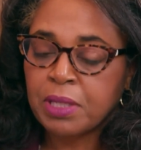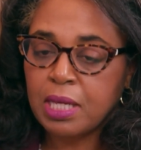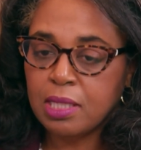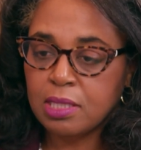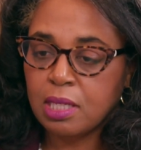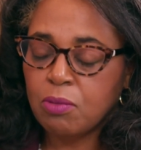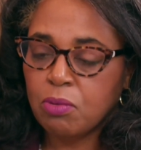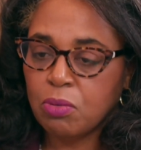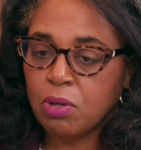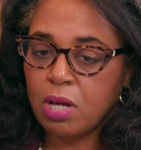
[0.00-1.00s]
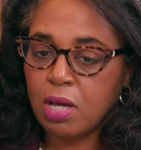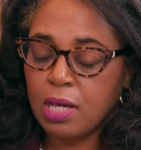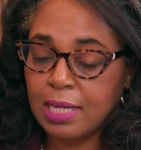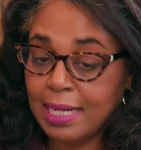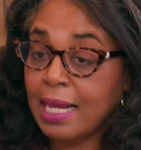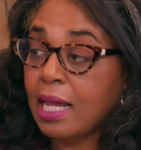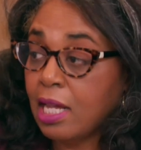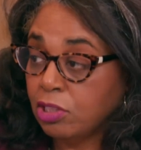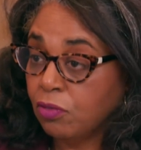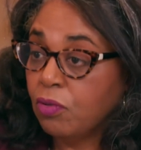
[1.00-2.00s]
It's an
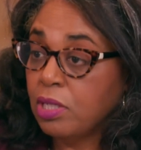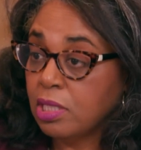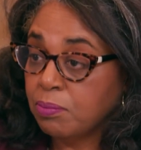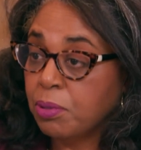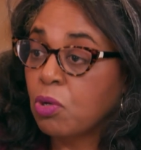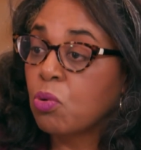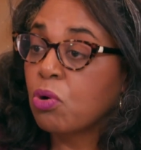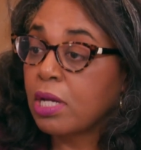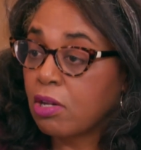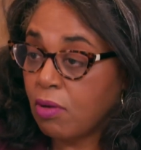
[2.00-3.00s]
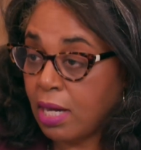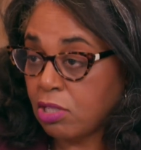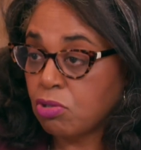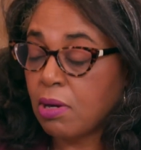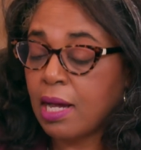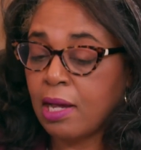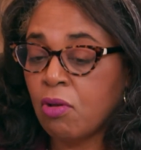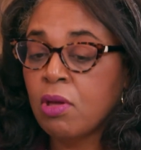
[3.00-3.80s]
NIH-funded PCORI grant trial